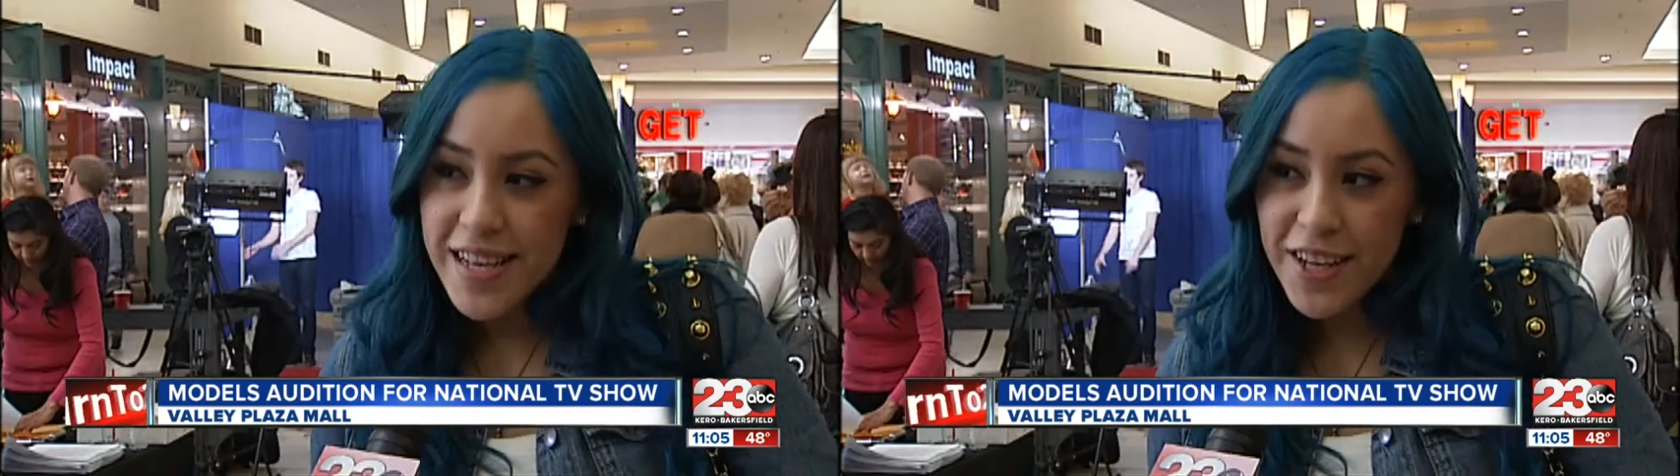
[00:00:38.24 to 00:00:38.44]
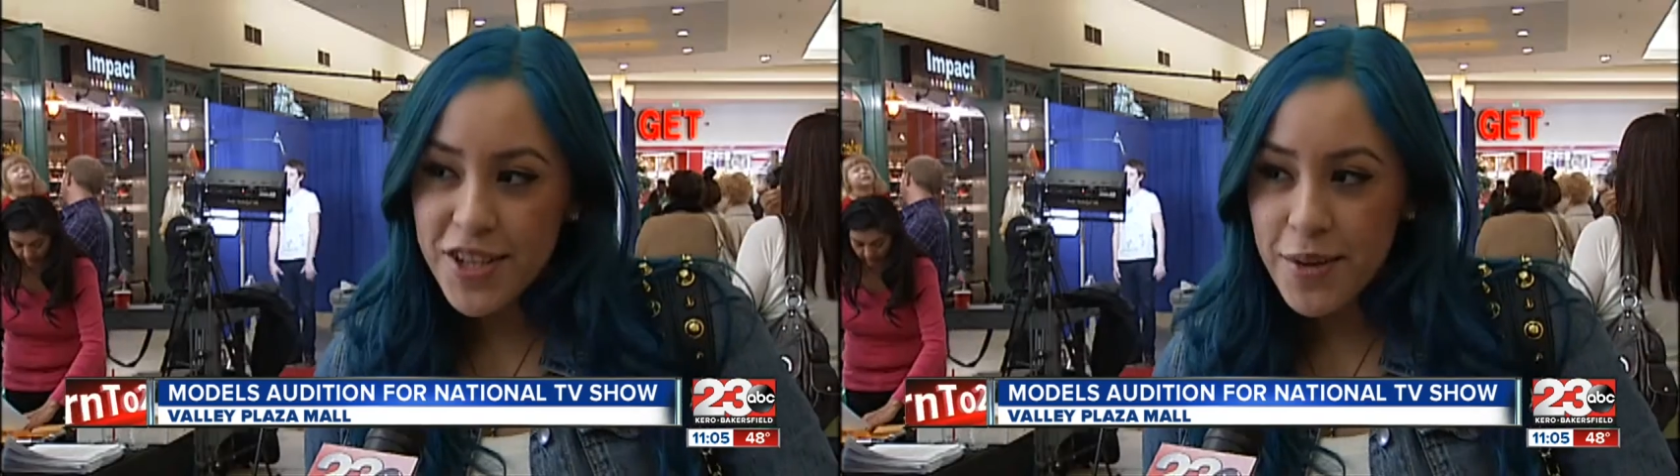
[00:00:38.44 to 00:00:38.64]

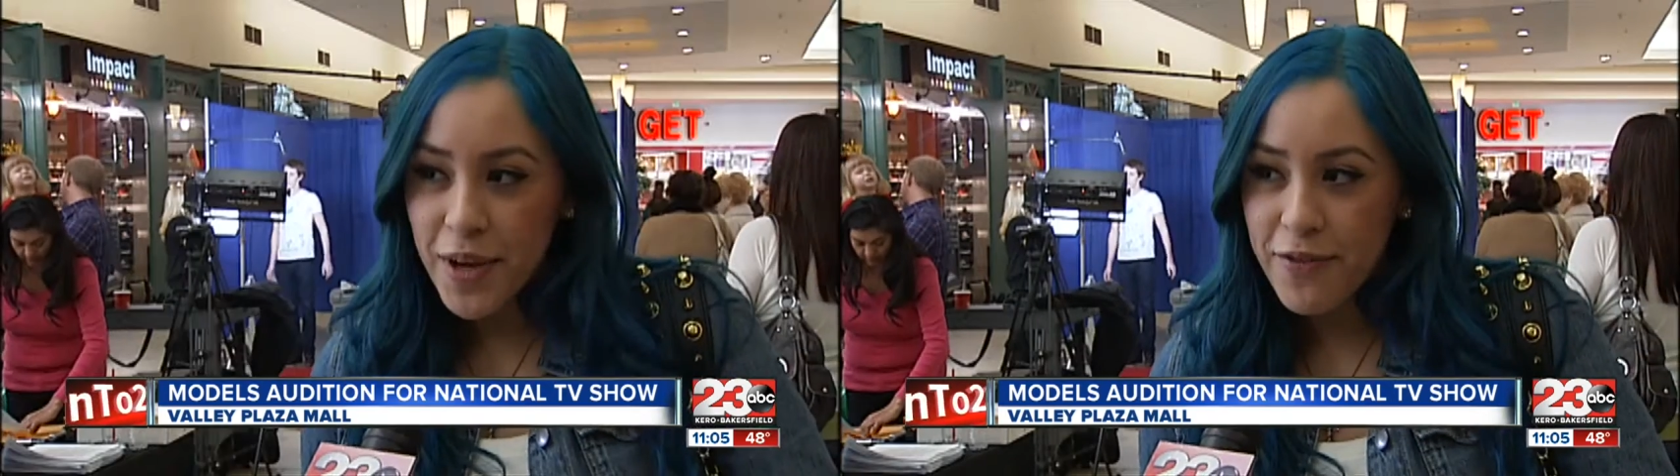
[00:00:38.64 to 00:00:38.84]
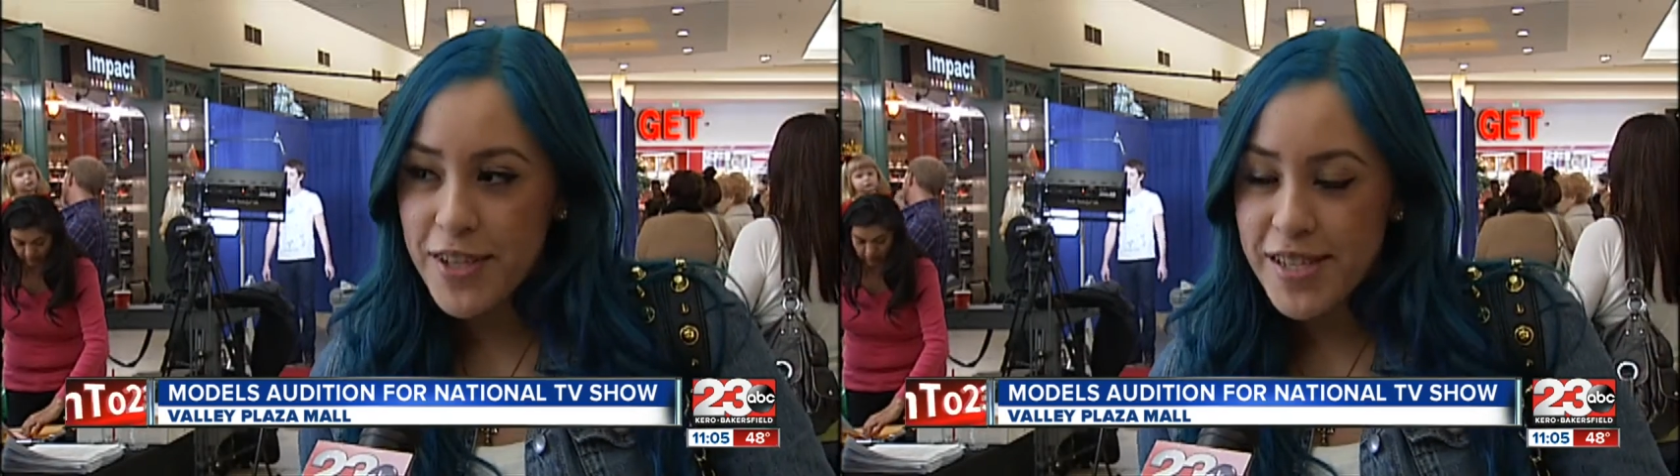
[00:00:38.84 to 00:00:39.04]
is actually
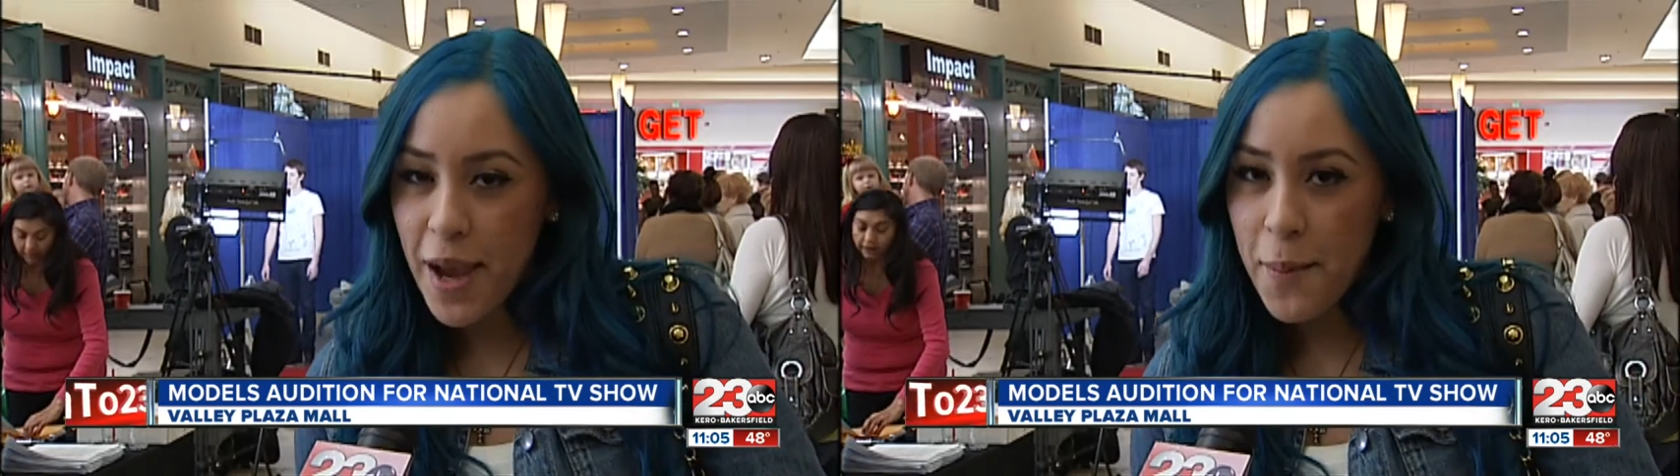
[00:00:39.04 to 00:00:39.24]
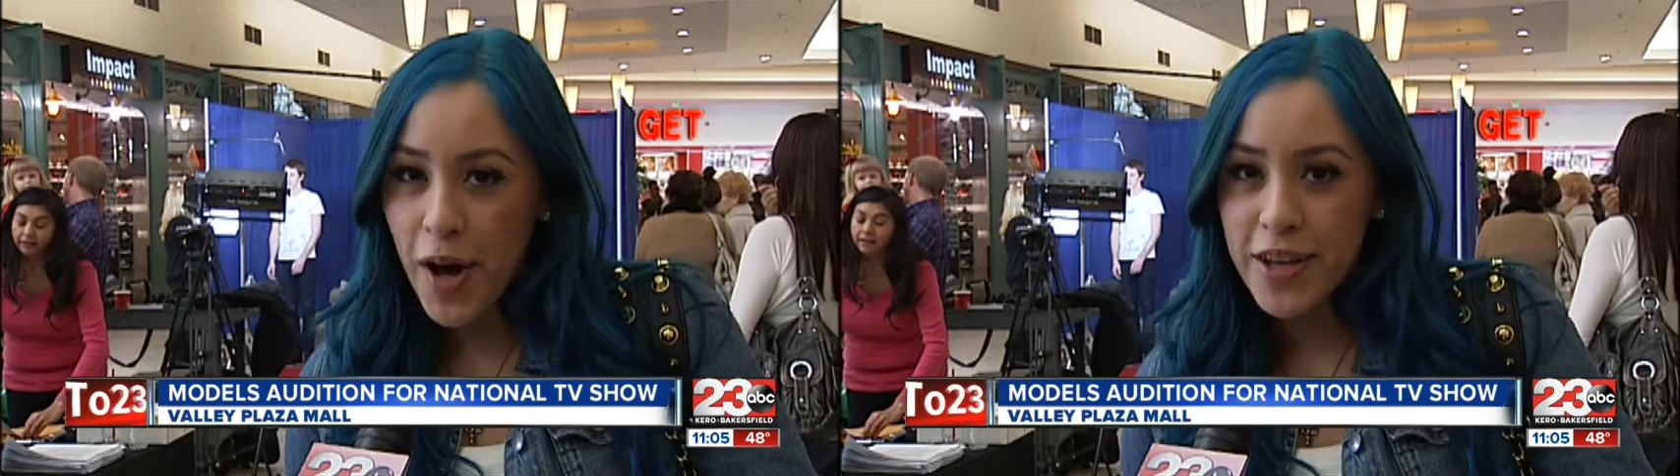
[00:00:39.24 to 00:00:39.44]
my first
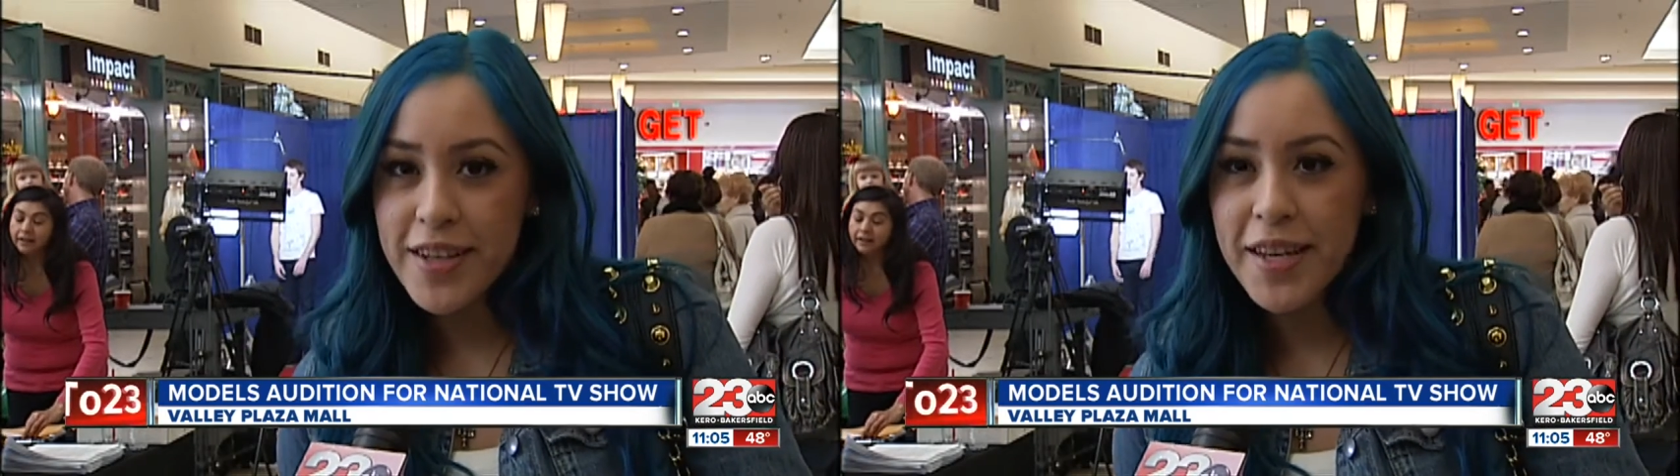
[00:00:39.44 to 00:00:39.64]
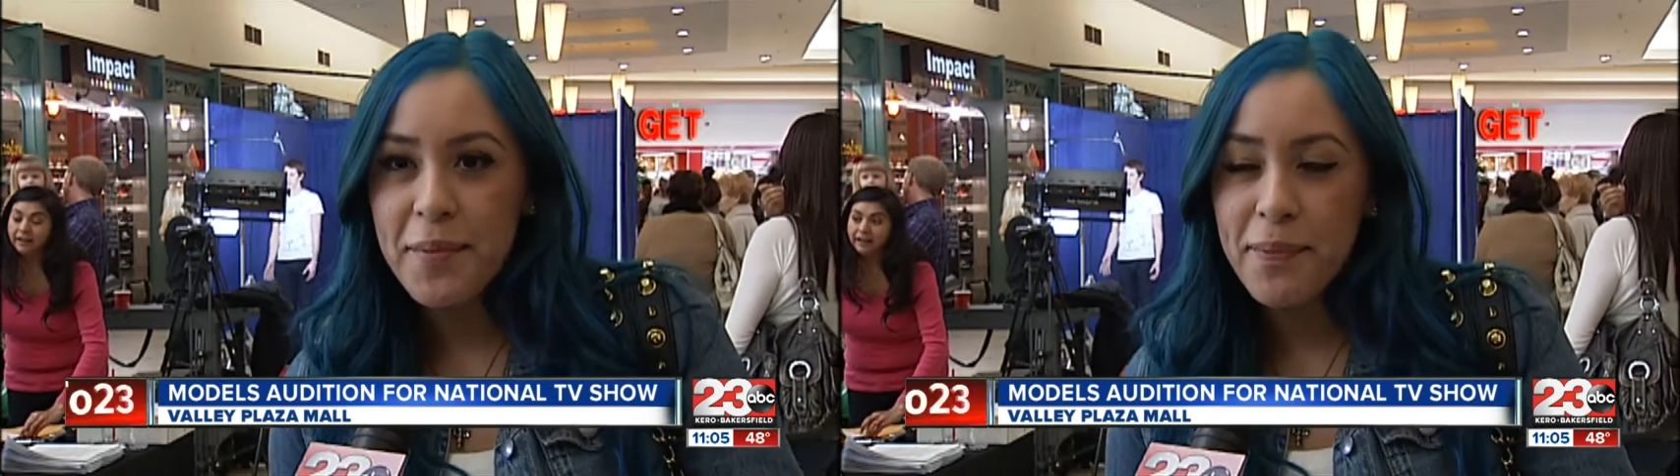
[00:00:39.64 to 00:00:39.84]
time
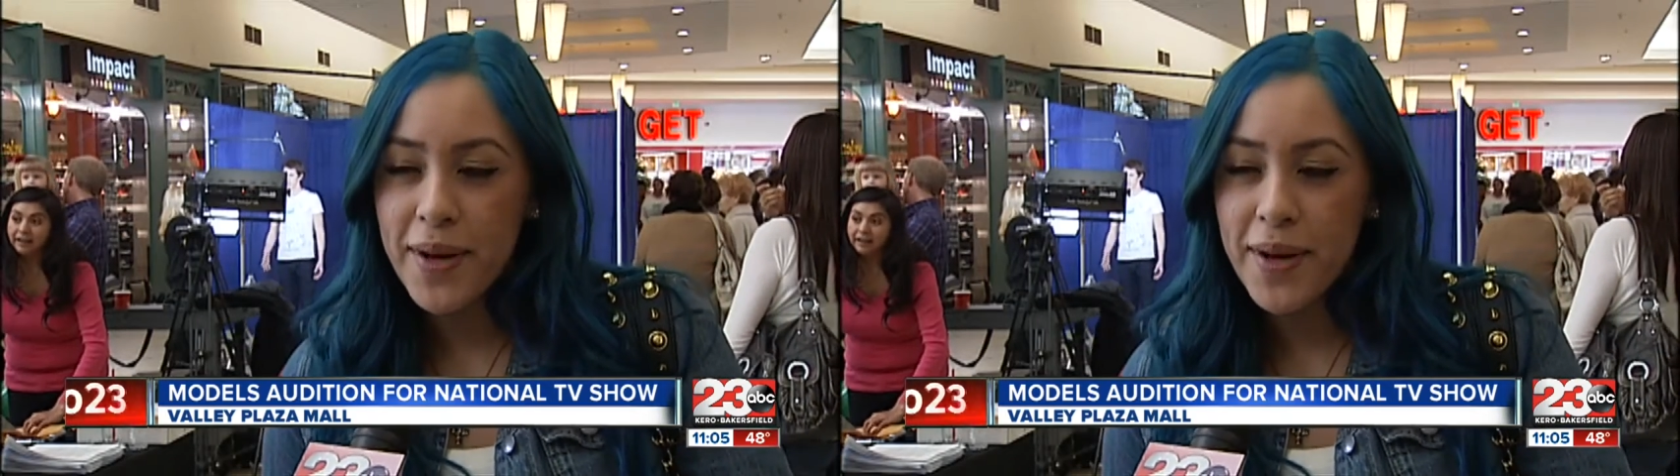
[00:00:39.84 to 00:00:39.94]
modeling,